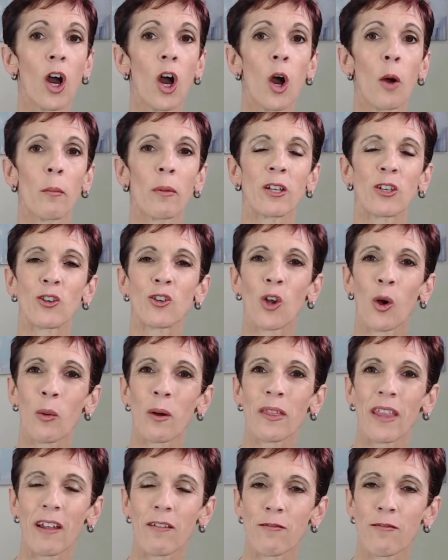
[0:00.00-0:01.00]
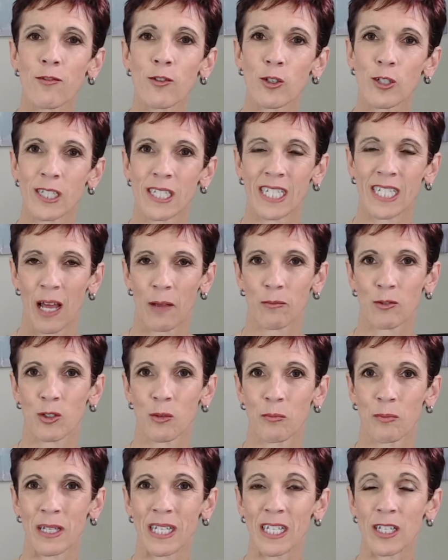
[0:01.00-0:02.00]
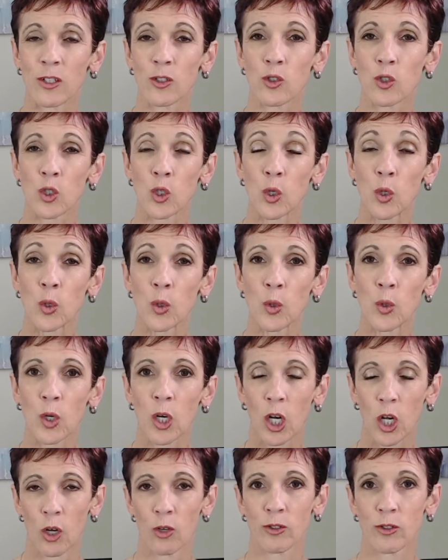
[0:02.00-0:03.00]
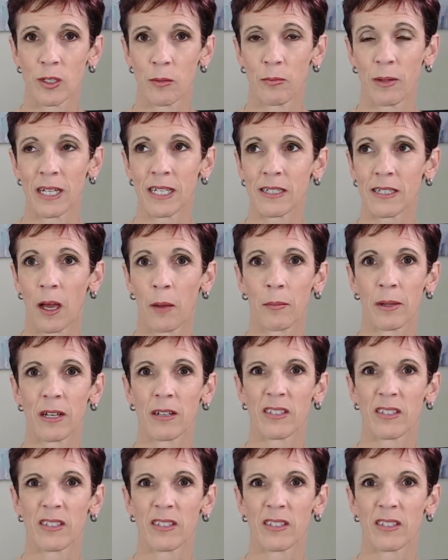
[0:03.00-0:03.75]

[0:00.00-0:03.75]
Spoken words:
But you don't want that first nap to be too close to bedtime,